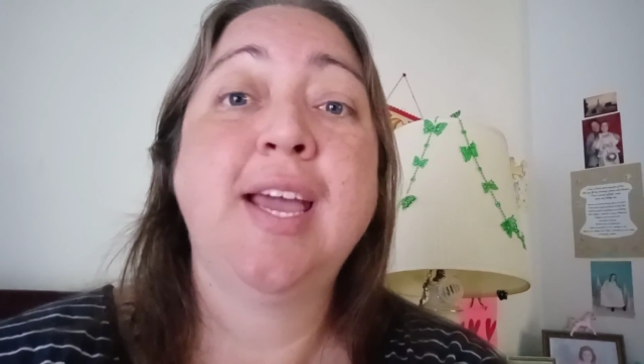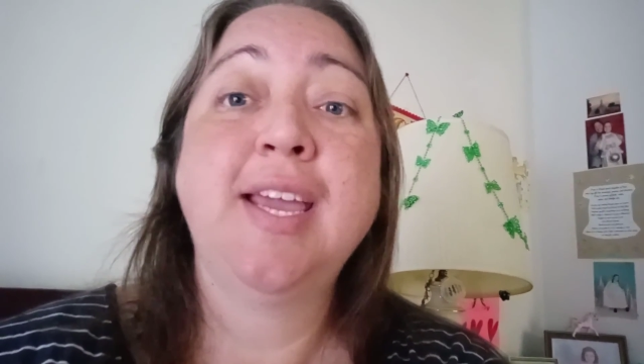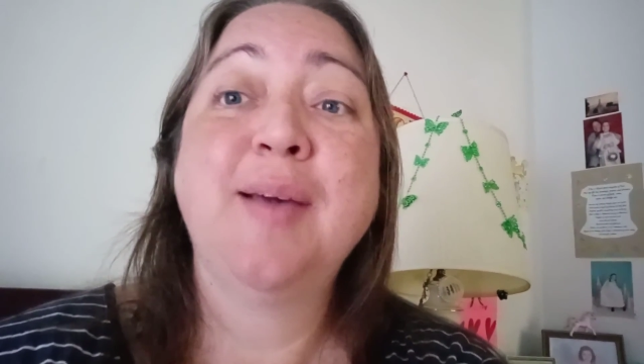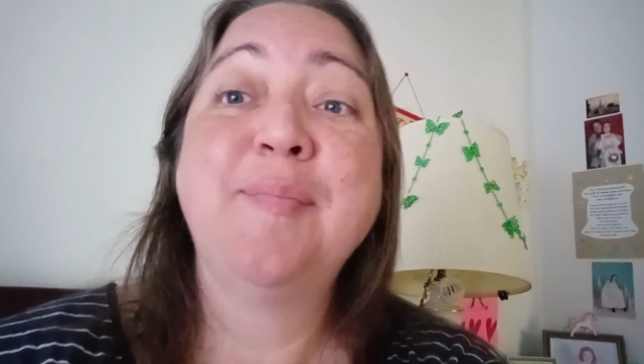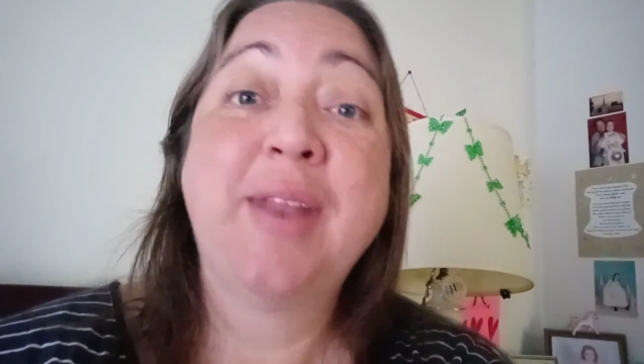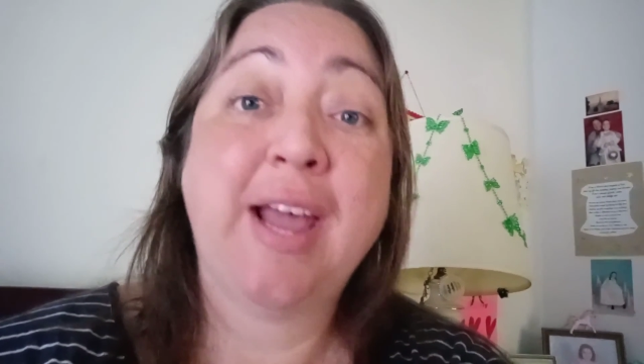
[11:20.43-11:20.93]
I
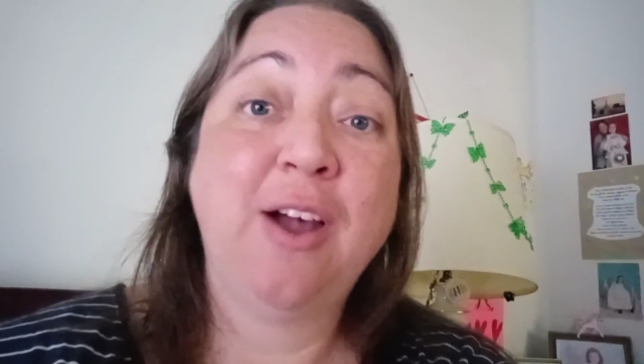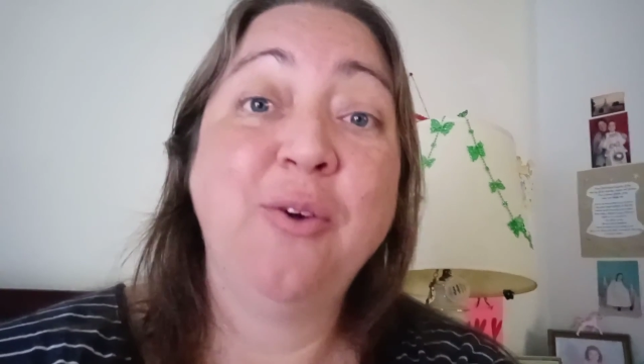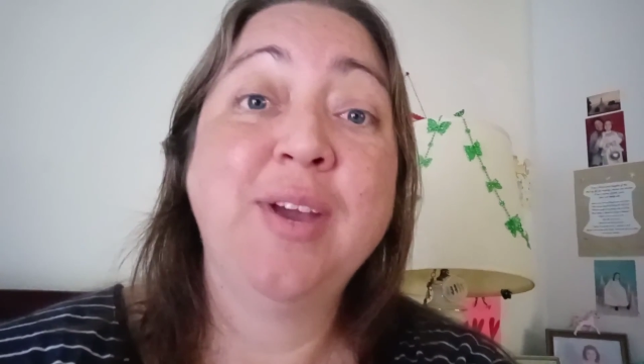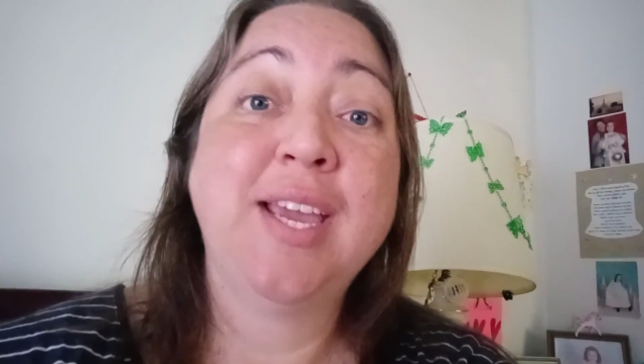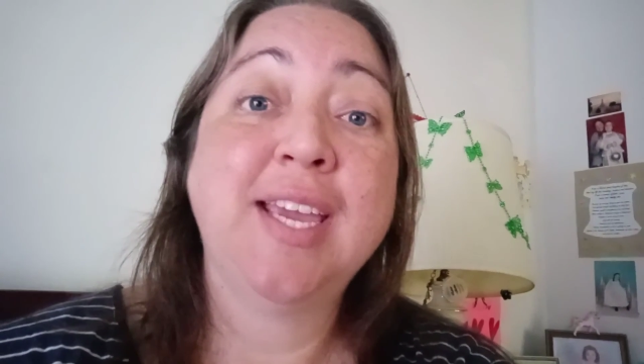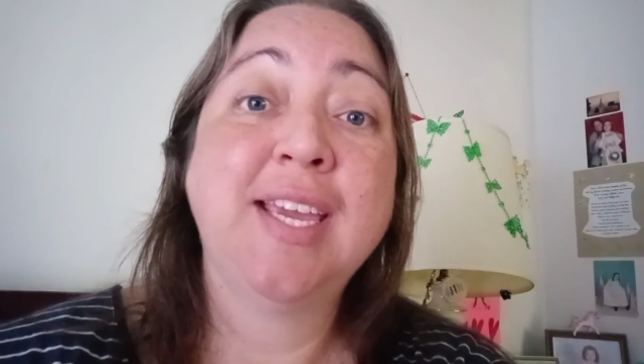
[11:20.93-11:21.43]
am
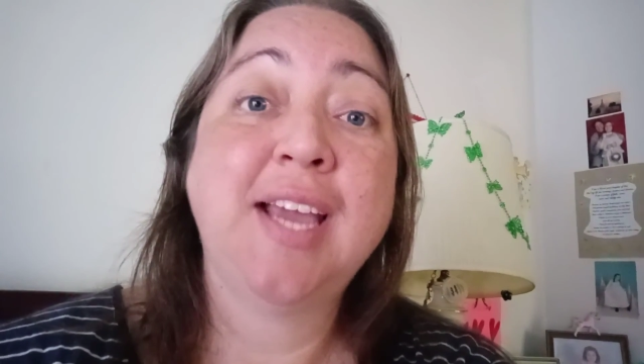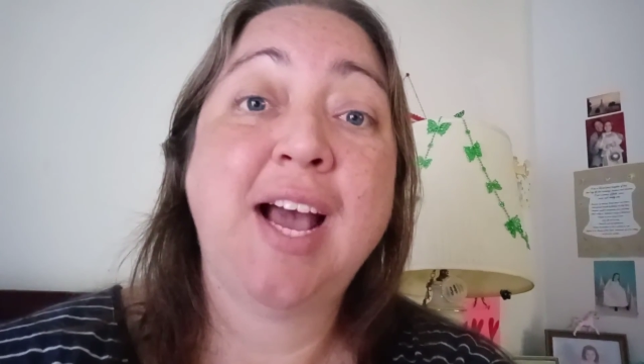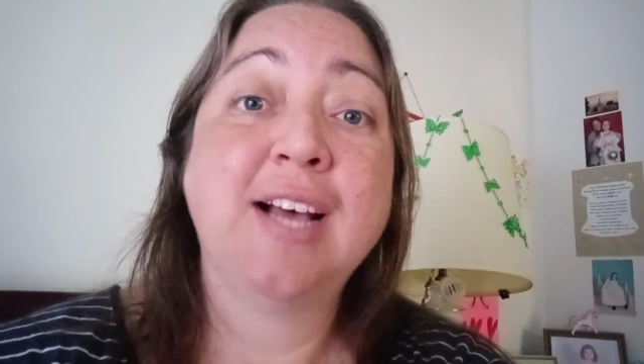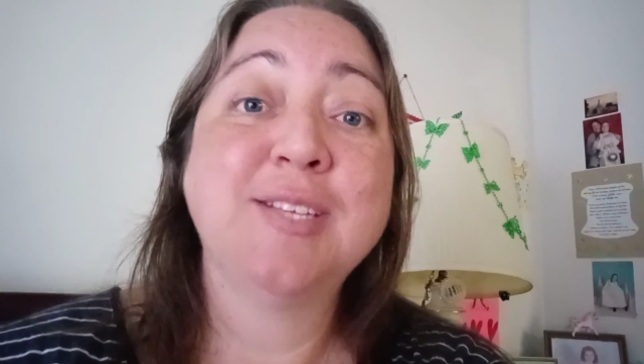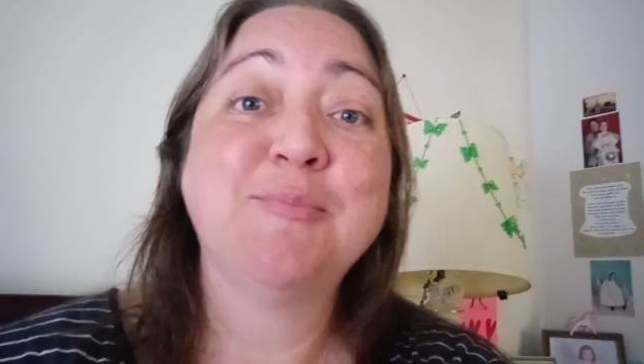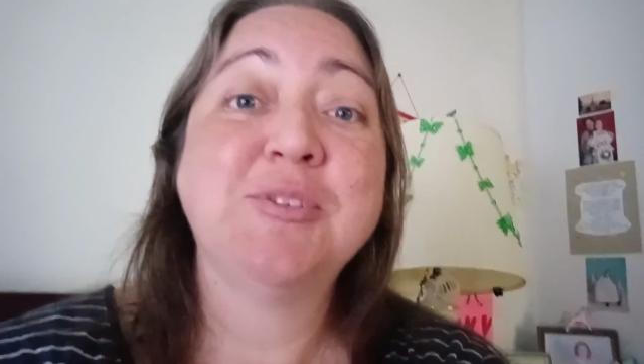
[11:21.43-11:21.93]
now a
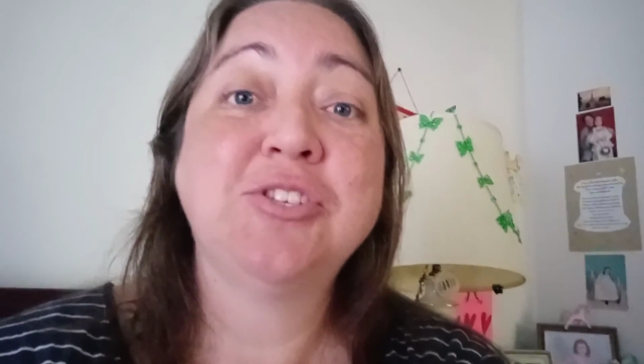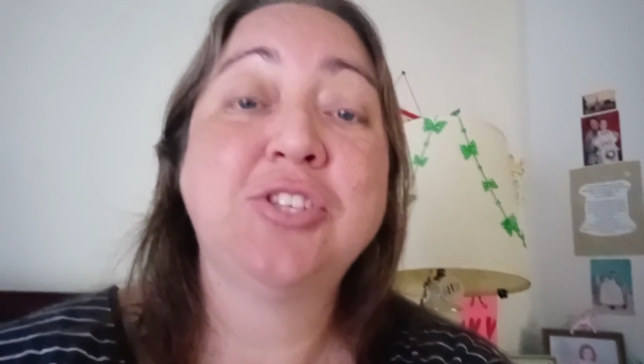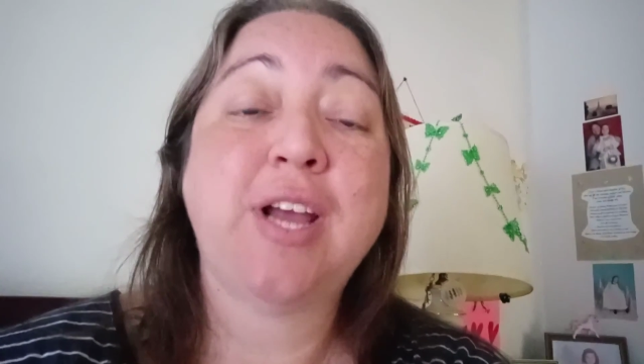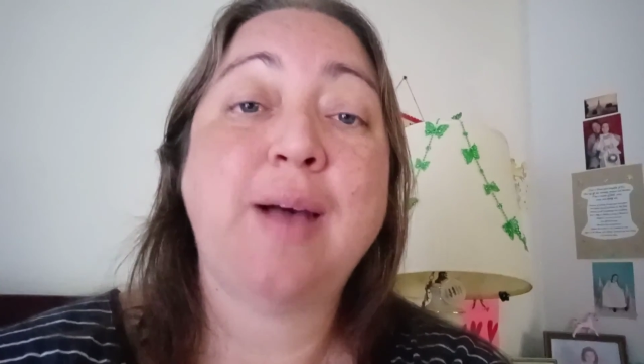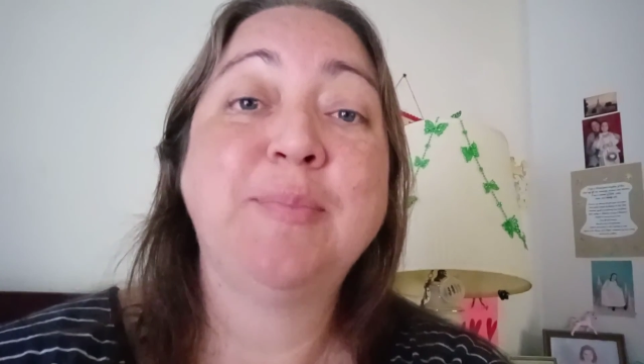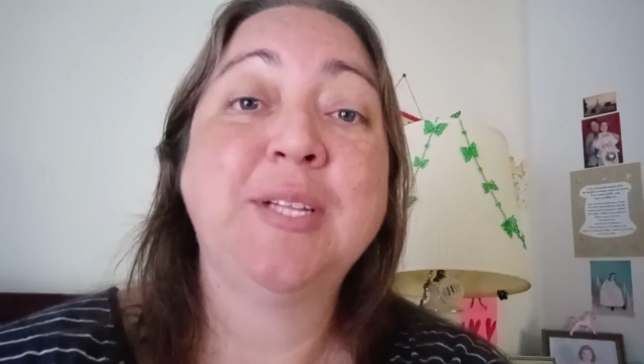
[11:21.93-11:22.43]
hospice
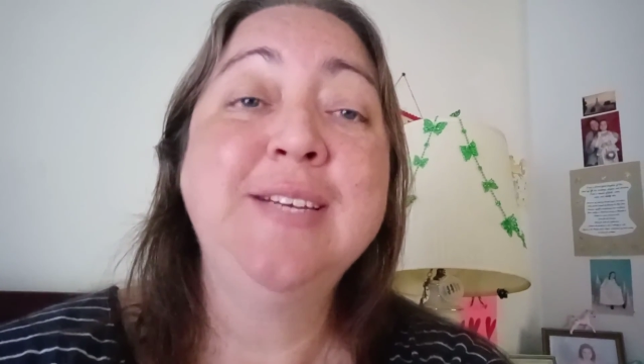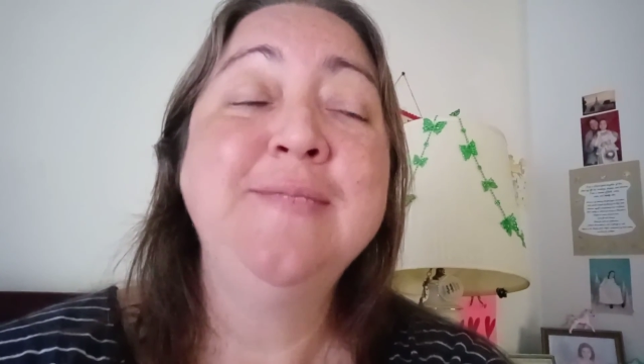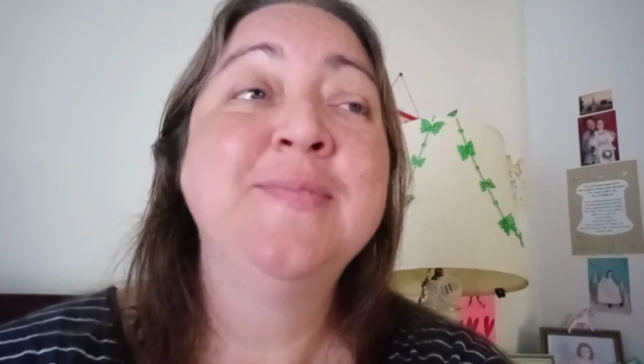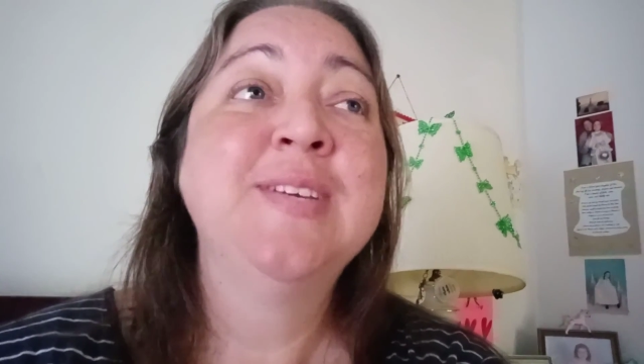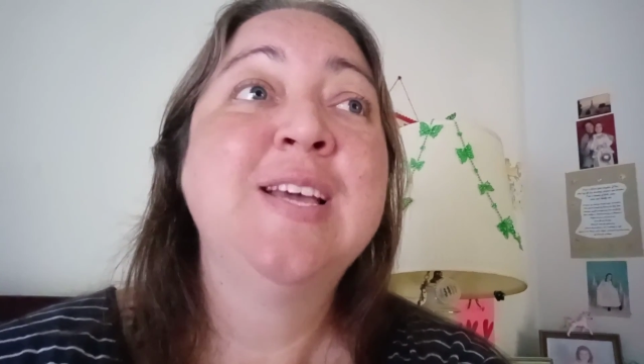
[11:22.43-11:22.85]
chaplain,